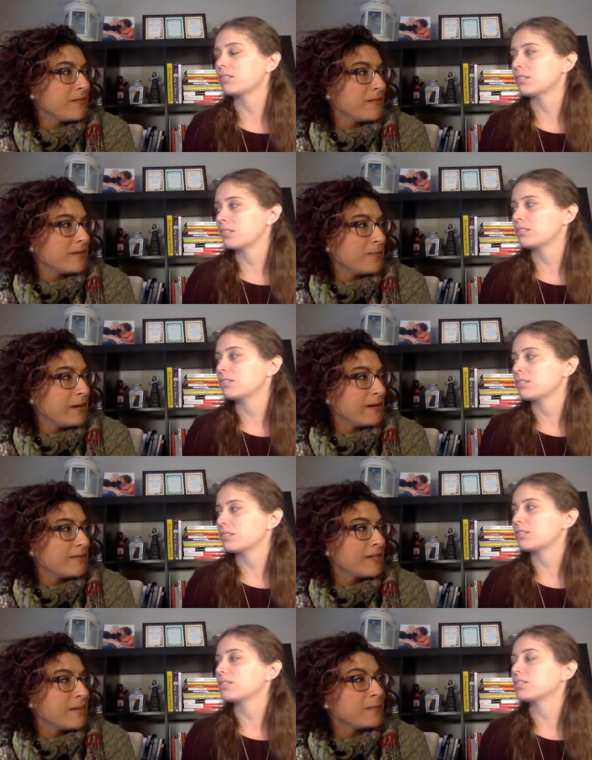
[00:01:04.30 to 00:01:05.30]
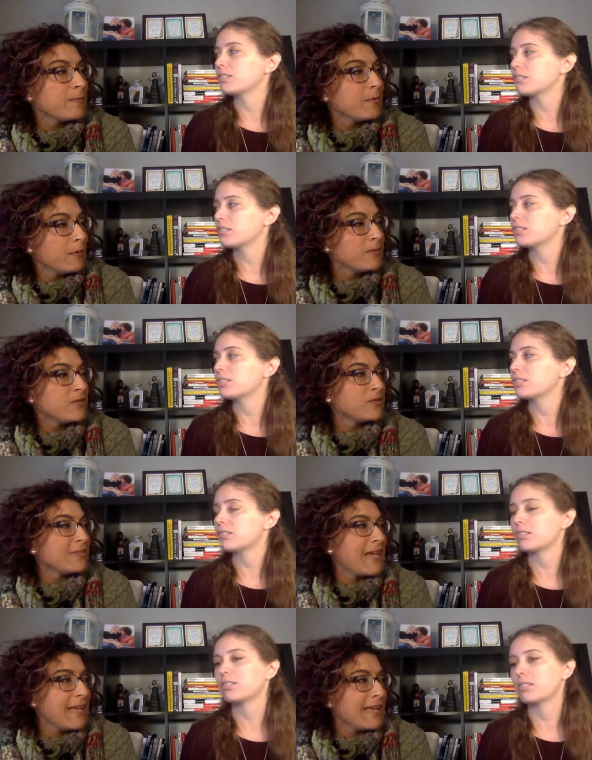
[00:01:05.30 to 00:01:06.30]
Speaker 1: during those period of times. But what would you
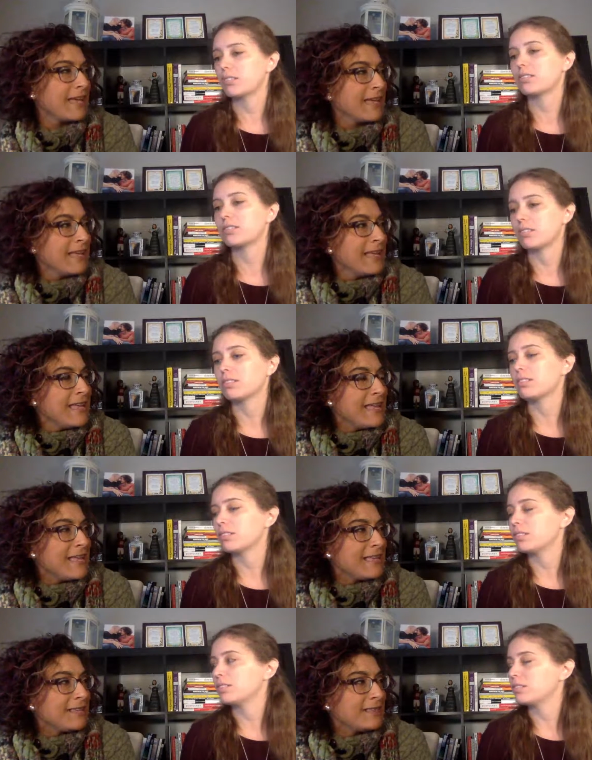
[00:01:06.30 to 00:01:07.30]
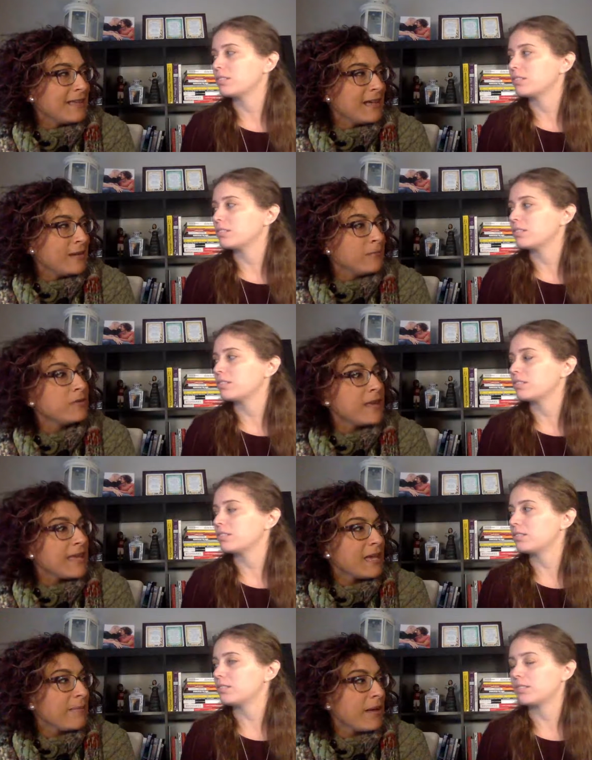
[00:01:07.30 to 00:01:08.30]
say is um, unique
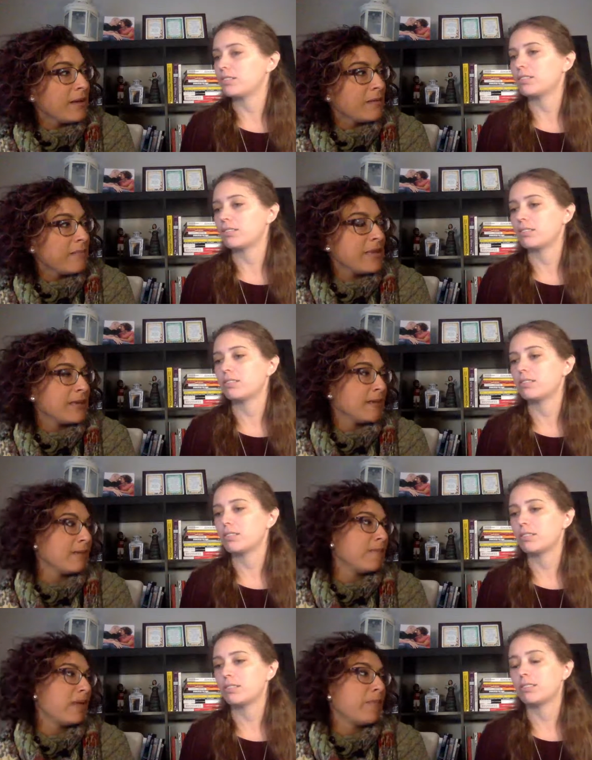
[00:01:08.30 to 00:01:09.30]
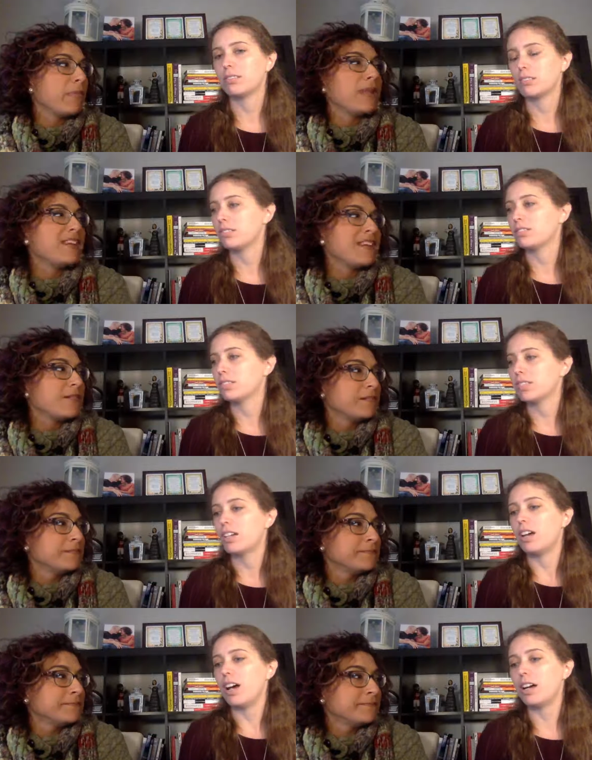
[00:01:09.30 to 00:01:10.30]
about being a, a millennial?
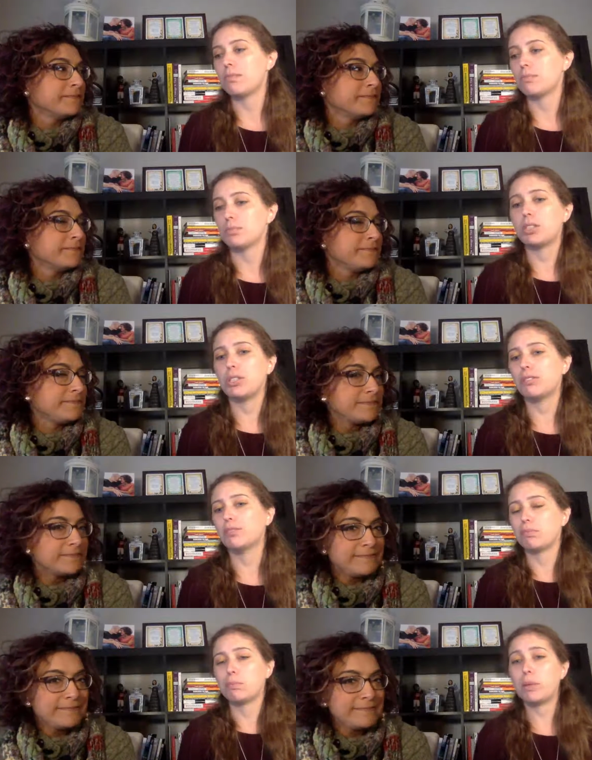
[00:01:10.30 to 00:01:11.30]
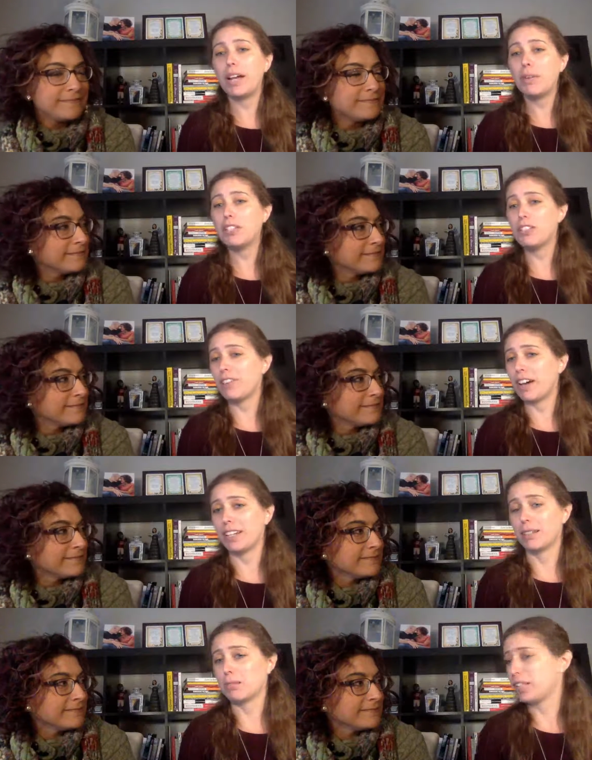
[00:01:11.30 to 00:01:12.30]
Speaker 2: Um, so what I would
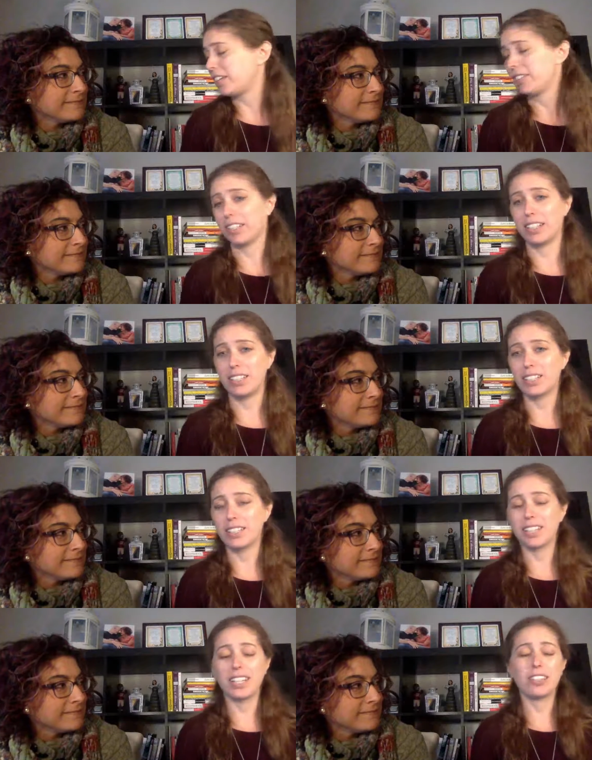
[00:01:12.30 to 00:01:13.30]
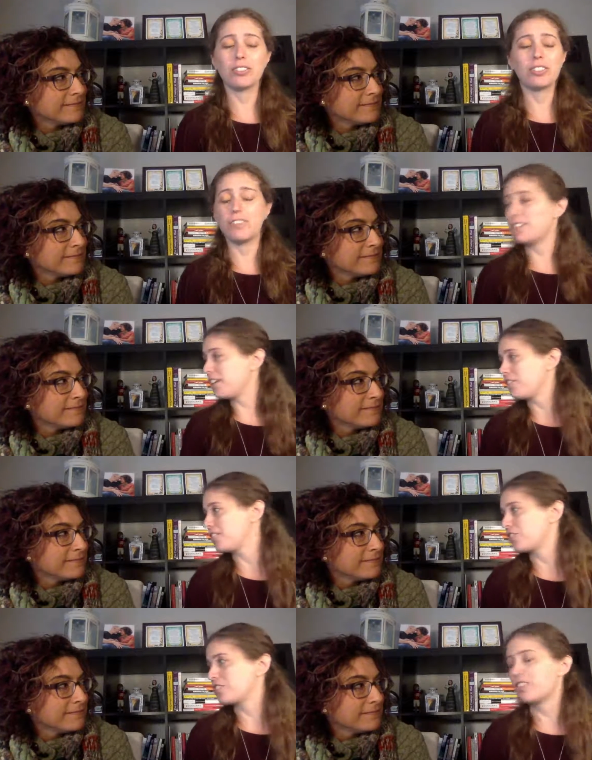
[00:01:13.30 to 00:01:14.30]
define a millennial is is like there's different
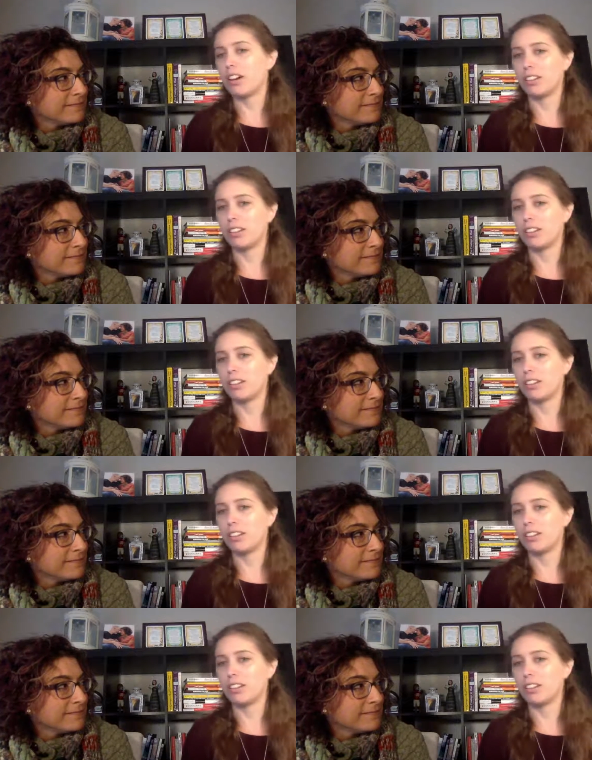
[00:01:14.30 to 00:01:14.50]
definitions